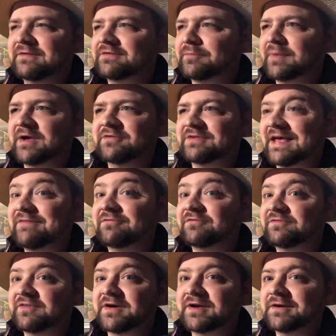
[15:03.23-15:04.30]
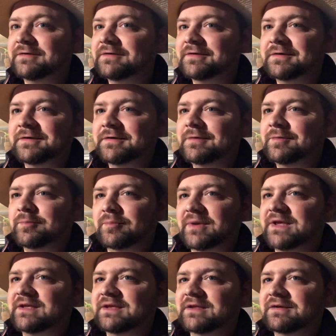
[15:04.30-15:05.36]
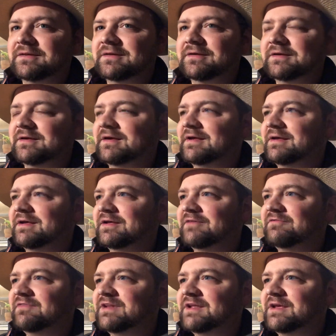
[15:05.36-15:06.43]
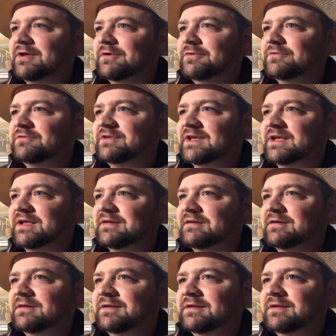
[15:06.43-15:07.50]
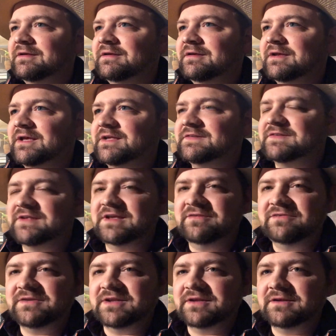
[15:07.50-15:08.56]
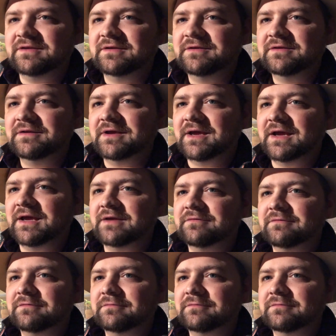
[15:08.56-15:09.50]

Somebody who's having fun making videos and is gifted at